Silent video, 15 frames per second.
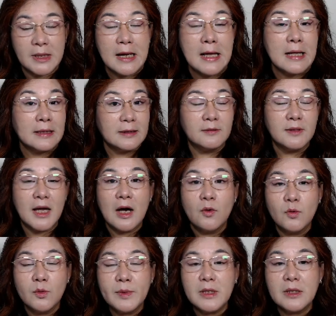Now, the hour
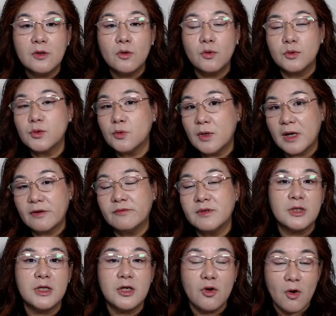pillar also governs
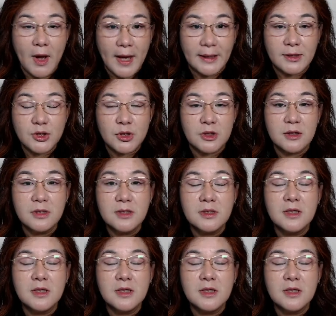your actions.